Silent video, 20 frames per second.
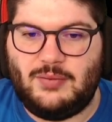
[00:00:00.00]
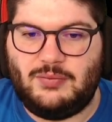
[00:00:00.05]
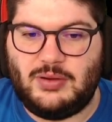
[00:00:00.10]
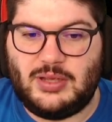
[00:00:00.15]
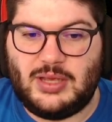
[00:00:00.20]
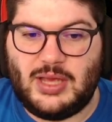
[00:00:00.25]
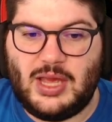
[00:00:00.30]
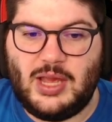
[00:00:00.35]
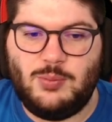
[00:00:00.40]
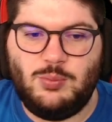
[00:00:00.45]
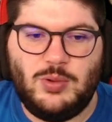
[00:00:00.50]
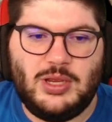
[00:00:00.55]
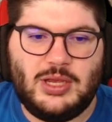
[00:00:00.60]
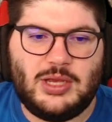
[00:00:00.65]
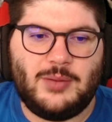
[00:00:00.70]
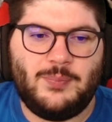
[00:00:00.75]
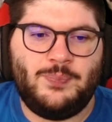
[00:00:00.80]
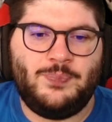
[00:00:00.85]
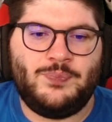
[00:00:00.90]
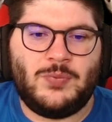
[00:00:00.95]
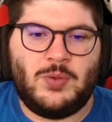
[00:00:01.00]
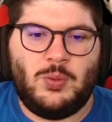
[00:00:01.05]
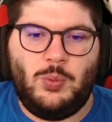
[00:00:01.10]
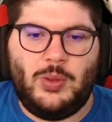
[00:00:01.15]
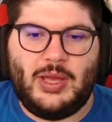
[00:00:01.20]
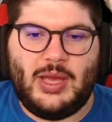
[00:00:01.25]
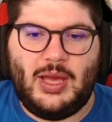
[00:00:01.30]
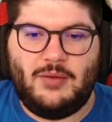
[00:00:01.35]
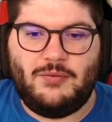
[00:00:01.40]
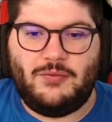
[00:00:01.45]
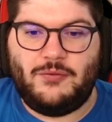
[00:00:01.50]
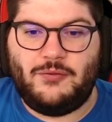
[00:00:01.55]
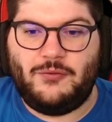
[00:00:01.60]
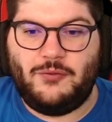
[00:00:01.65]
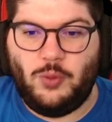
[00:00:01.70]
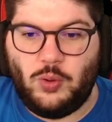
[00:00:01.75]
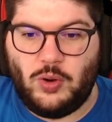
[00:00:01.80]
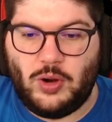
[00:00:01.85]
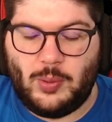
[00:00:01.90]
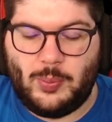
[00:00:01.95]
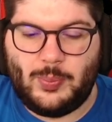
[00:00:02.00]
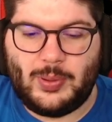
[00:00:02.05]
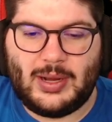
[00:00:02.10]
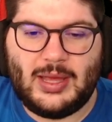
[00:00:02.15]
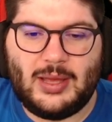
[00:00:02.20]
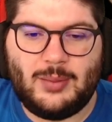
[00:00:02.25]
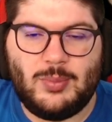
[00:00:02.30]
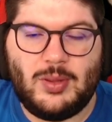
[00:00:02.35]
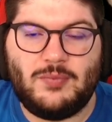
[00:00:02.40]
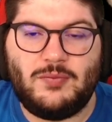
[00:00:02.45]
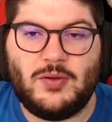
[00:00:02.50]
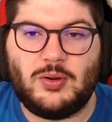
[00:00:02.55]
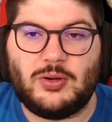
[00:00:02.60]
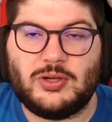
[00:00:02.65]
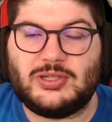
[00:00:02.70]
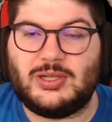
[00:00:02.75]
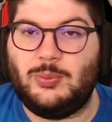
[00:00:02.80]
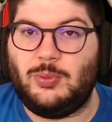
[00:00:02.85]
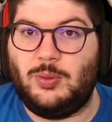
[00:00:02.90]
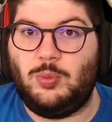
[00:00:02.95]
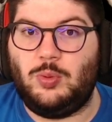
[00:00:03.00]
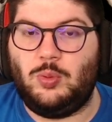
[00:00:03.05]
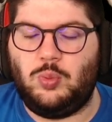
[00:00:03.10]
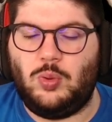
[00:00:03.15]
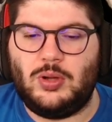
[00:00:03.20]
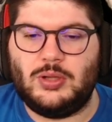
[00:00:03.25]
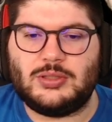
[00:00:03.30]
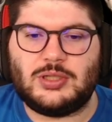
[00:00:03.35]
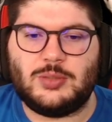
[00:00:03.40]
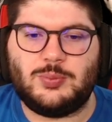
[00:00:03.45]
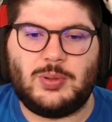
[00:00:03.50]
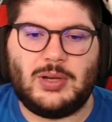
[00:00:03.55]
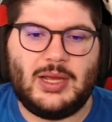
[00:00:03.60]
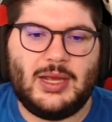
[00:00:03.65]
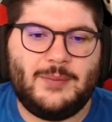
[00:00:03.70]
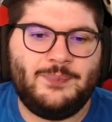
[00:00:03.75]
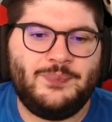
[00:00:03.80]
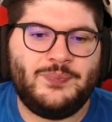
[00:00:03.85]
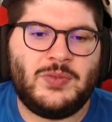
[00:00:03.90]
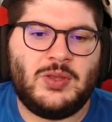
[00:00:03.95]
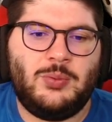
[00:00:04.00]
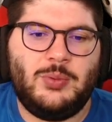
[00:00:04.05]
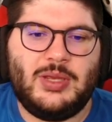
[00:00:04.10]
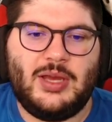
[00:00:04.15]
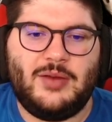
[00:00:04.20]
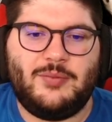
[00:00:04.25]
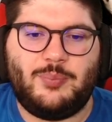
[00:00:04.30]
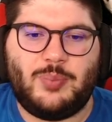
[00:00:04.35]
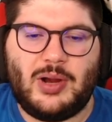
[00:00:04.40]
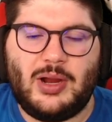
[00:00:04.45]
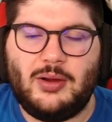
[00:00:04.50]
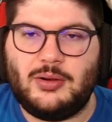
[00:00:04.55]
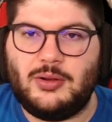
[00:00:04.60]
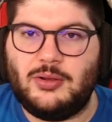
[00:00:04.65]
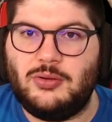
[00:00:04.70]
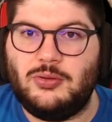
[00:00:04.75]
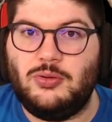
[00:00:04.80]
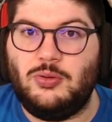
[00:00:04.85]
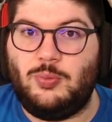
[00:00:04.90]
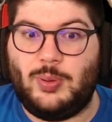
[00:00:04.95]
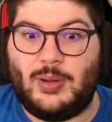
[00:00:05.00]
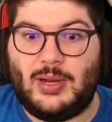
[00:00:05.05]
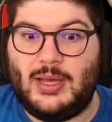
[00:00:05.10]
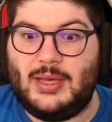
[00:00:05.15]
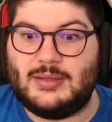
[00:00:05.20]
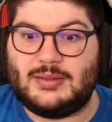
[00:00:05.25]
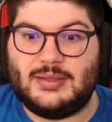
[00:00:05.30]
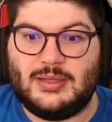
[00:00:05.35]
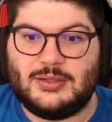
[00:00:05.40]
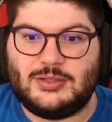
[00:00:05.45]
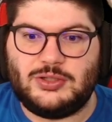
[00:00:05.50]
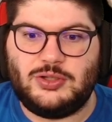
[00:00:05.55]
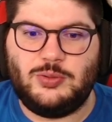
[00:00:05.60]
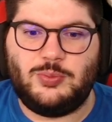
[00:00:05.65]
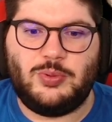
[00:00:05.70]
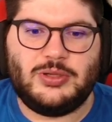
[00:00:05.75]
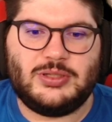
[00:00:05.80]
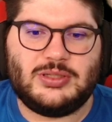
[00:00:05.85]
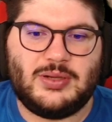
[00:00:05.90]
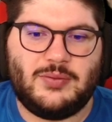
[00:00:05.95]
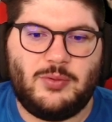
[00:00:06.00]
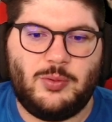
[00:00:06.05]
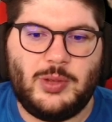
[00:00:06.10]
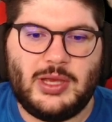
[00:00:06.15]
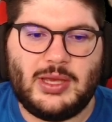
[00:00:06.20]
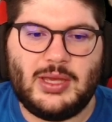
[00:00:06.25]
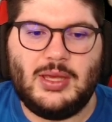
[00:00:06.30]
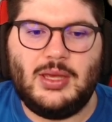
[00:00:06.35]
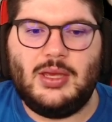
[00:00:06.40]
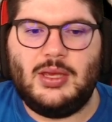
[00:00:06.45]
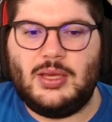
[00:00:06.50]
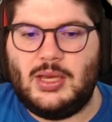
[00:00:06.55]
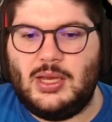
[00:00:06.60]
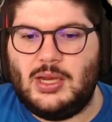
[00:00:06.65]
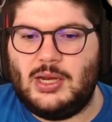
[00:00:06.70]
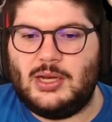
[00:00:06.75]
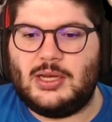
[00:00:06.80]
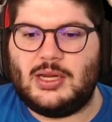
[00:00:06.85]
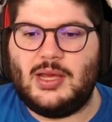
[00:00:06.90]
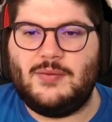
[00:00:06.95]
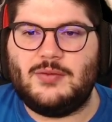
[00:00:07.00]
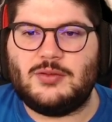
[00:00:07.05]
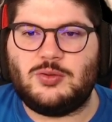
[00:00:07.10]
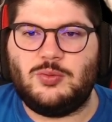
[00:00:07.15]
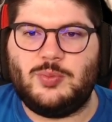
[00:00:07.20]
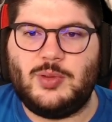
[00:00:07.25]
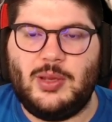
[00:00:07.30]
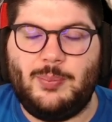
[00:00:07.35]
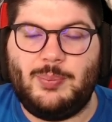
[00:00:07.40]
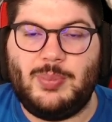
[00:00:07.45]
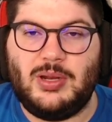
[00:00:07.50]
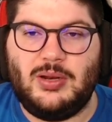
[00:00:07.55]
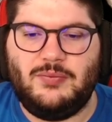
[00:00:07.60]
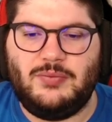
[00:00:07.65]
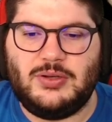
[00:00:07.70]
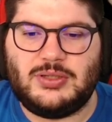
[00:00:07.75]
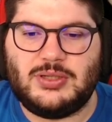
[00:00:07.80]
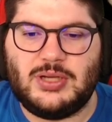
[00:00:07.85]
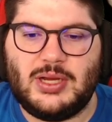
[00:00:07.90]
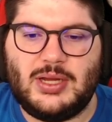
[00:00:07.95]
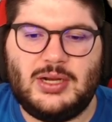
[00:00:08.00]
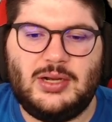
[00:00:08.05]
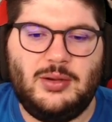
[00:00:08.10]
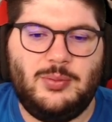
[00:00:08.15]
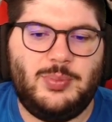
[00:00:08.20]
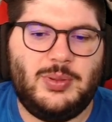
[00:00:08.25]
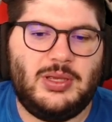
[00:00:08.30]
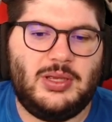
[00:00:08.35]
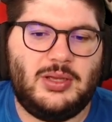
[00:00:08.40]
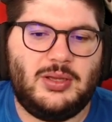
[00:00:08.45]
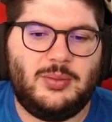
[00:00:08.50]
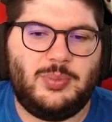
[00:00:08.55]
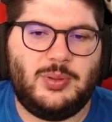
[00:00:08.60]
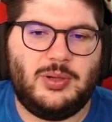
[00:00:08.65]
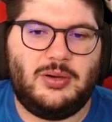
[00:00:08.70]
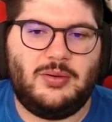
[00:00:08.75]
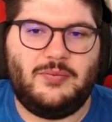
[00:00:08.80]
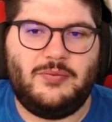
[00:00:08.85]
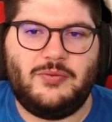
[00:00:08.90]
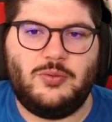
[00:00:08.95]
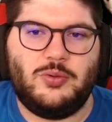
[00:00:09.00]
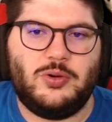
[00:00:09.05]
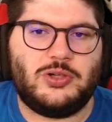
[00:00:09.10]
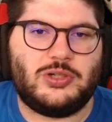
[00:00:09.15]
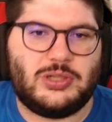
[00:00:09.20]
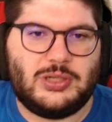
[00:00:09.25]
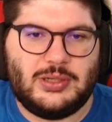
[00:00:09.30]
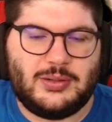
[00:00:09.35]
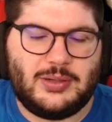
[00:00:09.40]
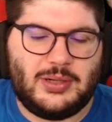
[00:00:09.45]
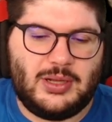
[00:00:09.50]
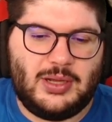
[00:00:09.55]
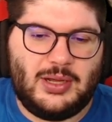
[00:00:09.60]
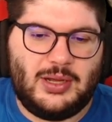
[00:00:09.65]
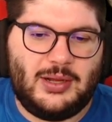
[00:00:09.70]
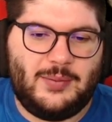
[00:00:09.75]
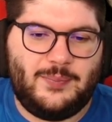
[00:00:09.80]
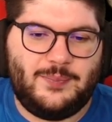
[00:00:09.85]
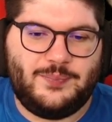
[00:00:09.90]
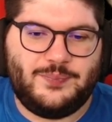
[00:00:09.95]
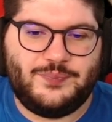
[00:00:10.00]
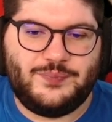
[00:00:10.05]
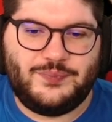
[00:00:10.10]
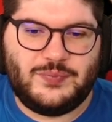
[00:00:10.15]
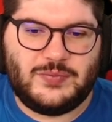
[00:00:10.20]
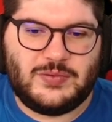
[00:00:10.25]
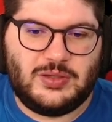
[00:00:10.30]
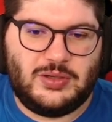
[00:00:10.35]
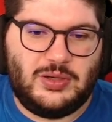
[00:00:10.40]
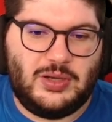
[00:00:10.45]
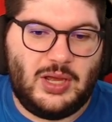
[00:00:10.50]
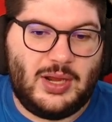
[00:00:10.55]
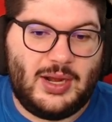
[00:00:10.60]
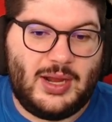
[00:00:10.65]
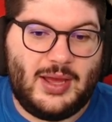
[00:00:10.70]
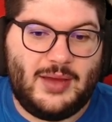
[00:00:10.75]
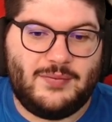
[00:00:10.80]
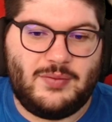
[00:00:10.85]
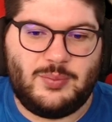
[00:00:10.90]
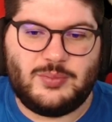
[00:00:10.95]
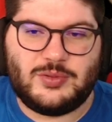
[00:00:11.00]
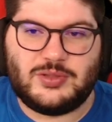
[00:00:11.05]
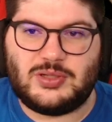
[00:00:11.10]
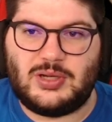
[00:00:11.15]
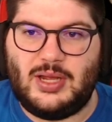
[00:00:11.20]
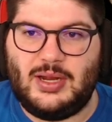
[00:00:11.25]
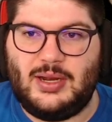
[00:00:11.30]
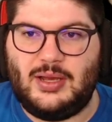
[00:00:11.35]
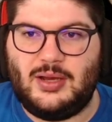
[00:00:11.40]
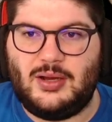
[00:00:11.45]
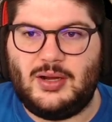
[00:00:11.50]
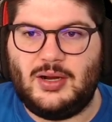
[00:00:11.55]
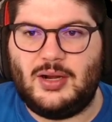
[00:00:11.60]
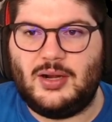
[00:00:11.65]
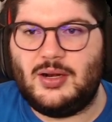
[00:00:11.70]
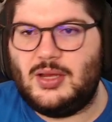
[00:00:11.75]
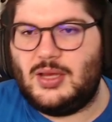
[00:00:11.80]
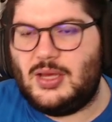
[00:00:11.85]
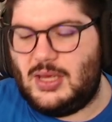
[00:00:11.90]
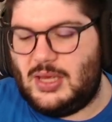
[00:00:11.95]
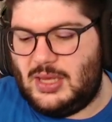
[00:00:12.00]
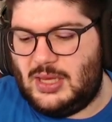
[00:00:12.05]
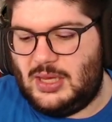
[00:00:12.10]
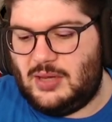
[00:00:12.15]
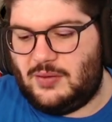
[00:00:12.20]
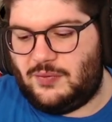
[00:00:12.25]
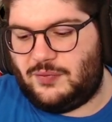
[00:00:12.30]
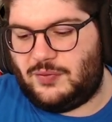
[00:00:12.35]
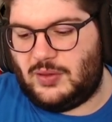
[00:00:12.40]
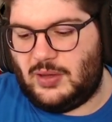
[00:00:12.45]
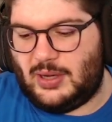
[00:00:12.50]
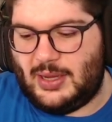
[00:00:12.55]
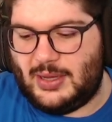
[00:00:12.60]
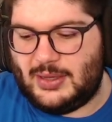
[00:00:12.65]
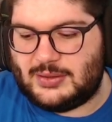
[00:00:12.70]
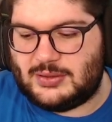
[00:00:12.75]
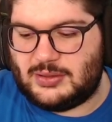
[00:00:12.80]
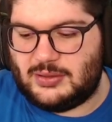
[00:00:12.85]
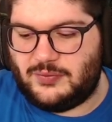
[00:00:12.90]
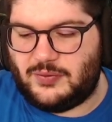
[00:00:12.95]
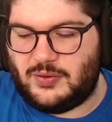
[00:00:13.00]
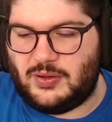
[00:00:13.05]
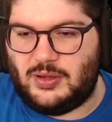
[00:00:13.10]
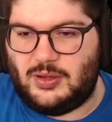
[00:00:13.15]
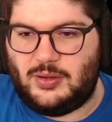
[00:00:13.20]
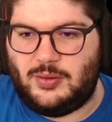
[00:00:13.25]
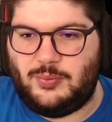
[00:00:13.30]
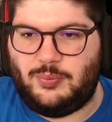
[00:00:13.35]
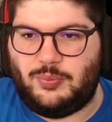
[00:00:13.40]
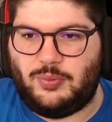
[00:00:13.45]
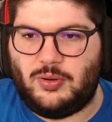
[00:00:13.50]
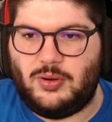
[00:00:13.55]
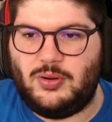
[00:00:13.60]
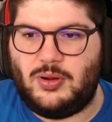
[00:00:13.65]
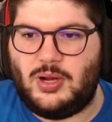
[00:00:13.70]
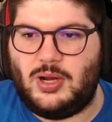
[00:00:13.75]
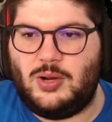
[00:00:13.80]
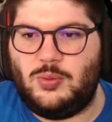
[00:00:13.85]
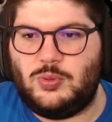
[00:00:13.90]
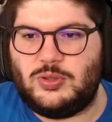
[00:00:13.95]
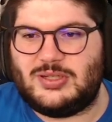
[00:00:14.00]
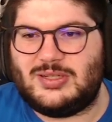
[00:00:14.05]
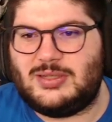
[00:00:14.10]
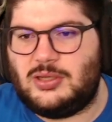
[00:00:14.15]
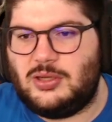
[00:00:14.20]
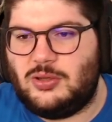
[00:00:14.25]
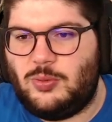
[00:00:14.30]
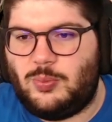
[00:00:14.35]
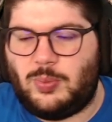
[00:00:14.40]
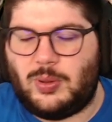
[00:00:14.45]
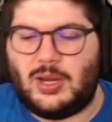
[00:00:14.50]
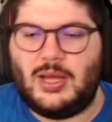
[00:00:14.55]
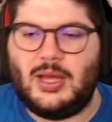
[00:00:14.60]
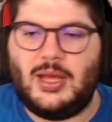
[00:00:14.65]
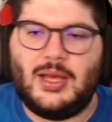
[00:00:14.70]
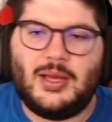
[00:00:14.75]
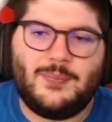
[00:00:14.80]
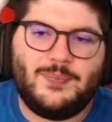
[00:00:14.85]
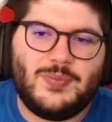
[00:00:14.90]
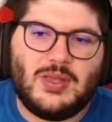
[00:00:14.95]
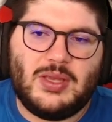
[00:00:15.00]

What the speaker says: game week. We have four playing midfielders that we would want to play. We have Brownhill, who plays and gets 2 points every week. Keenan Davis will be a bit of a dud, and it'd be a bit unfortunate to not have him slightly higher. If the likes of Broja was still playing